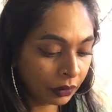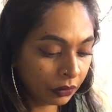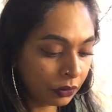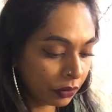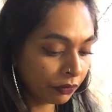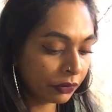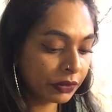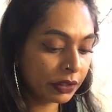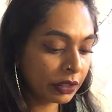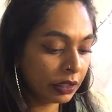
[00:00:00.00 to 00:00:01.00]
Universe,
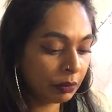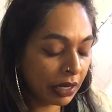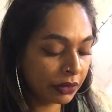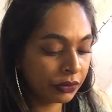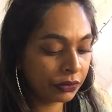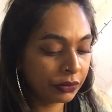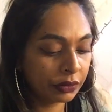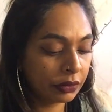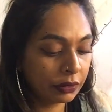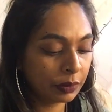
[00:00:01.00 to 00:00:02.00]
Ascending Masters,
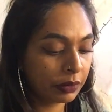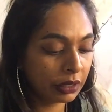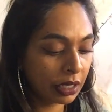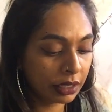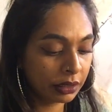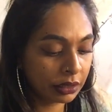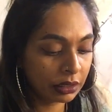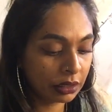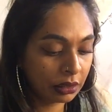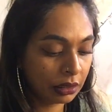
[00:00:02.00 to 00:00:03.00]
Spirit Guides.
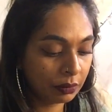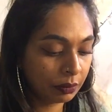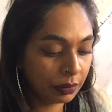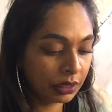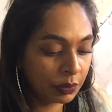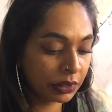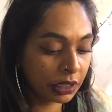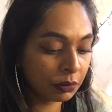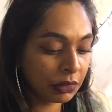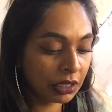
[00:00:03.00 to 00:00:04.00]
Please
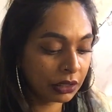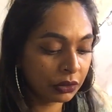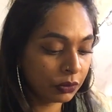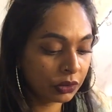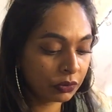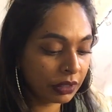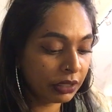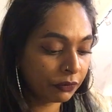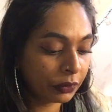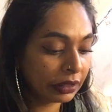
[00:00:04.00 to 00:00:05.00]
protect me as I do this reading
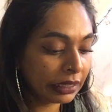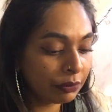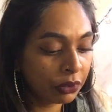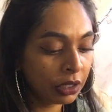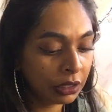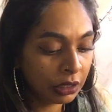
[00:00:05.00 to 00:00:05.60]
for Libra.